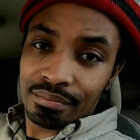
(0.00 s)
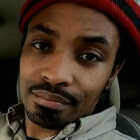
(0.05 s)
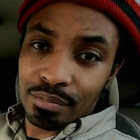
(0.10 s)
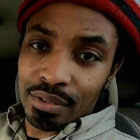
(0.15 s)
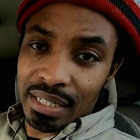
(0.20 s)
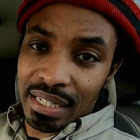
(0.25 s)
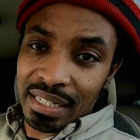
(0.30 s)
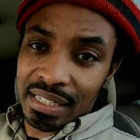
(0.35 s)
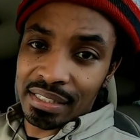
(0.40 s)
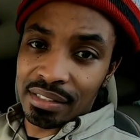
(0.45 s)

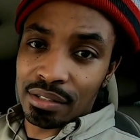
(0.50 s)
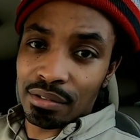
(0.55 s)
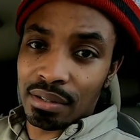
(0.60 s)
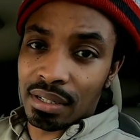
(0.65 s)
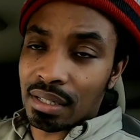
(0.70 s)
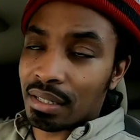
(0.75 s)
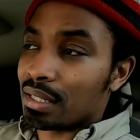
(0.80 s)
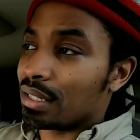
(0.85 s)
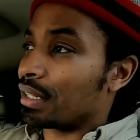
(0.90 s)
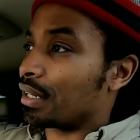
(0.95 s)
We'll get into
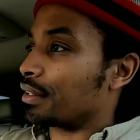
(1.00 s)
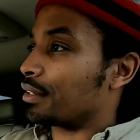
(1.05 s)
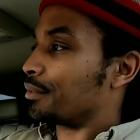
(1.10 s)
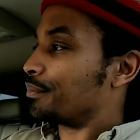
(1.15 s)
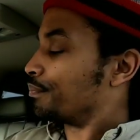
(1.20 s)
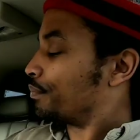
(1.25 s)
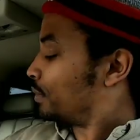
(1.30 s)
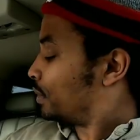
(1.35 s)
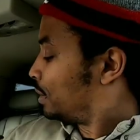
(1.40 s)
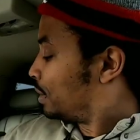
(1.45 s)
it a little
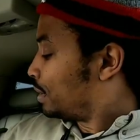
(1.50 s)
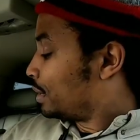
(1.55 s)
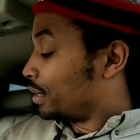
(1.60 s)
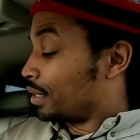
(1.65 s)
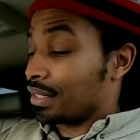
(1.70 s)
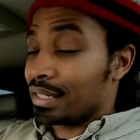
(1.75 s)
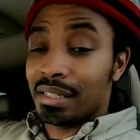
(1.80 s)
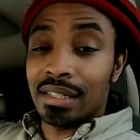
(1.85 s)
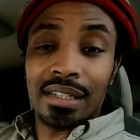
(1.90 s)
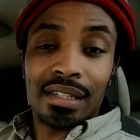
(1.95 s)
later.
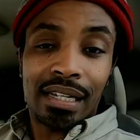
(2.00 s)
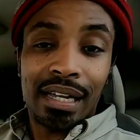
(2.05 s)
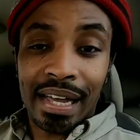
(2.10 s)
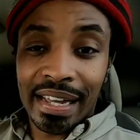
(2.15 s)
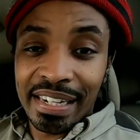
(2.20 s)
And I look,